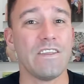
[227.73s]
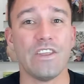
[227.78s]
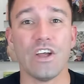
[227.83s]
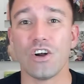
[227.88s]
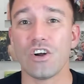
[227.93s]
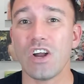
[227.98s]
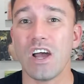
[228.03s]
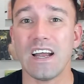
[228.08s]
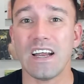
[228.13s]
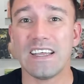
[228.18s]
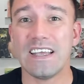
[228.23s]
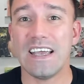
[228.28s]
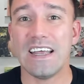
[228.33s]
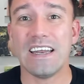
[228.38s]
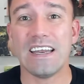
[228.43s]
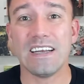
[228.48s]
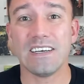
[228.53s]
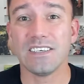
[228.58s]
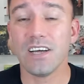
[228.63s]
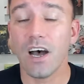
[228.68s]
They're not
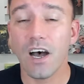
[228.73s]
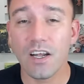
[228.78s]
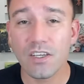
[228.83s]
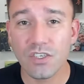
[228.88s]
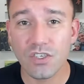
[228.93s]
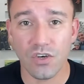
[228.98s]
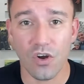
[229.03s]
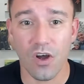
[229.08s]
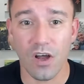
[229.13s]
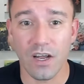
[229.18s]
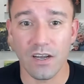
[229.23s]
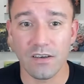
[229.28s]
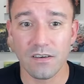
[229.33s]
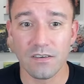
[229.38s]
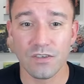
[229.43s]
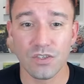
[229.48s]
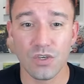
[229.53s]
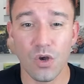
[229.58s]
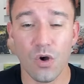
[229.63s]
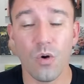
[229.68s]
getting touched on.
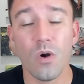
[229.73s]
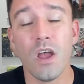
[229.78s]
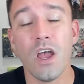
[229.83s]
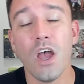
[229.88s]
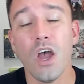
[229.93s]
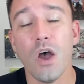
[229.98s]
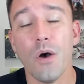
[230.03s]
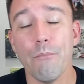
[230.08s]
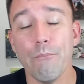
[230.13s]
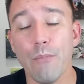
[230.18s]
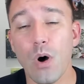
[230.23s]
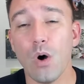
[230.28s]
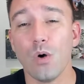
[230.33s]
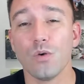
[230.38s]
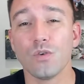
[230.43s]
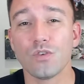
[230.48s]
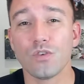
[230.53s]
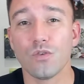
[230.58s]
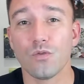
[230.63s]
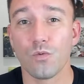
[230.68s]
So
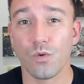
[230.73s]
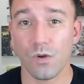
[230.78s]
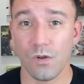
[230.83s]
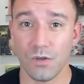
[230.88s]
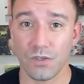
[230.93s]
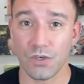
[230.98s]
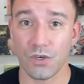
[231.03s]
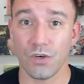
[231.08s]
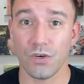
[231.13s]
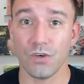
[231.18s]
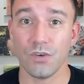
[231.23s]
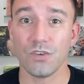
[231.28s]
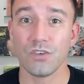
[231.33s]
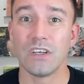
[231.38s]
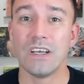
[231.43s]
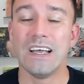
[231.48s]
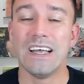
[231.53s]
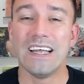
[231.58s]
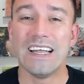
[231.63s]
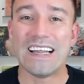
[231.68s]
most
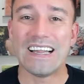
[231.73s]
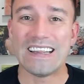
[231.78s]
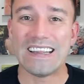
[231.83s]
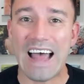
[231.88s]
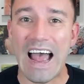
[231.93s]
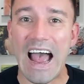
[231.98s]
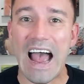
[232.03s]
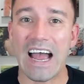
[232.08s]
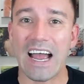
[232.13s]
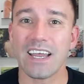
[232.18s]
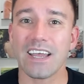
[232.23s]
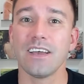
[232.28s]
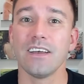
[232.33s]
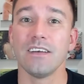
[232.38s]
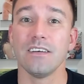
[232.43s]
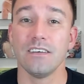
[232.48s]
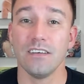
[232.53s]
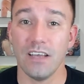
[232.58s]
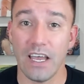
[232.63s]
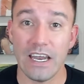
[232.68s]
realtors
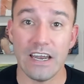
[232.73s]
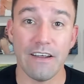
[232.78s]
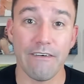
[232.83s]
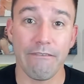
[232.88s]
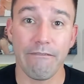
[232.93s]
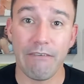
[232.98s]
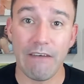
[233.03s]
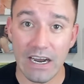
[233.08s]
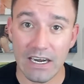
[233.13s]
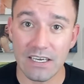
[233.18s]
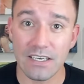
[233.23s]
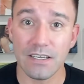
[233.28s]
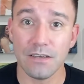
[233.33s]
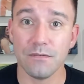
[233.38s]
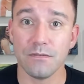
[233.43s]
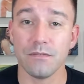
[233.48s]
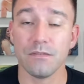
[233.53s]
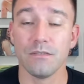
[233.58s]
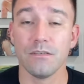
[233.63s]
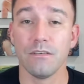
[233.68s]
lack an
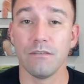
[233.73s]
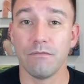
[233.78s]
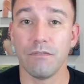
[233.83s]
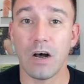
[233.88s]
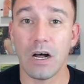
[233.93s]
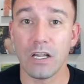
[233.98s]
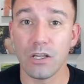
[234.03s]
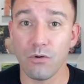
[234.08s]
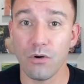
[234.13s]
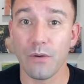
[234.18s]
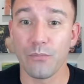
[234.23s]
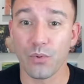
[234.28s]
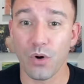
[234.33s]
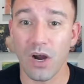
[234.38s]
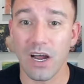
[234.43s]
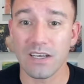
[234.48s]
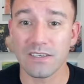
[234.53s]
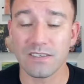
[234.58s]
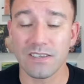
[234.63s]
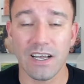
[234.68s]
effective follow-up
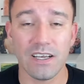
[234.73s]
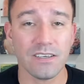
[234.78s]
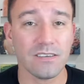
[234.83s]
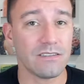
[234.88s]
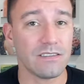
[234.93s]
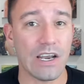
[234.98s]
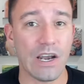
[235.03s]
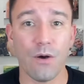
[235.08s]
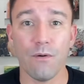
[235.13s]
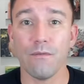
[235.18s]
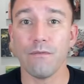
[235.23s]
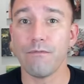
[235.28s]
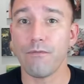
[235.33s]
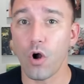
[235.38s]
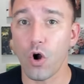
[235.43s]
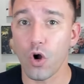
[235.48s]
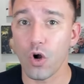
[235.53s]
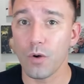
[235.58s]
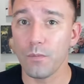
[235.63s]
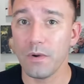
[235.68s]
process. They don't
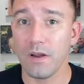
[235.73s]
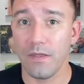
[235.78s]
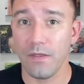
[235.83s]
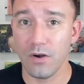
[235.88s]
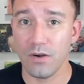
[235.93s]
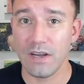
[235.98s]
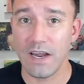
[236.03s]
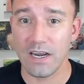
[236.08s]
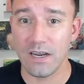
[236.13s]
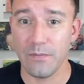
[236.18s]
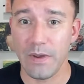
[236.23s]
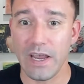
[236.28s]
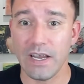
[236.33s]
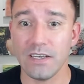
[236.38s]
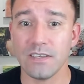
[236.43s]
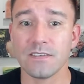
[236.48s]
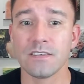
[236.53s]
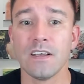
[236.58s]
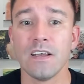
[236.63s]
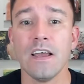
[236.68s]
farm their
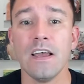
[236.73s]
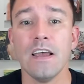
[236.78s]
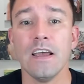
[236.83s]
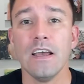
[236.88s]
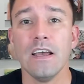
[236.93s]
database.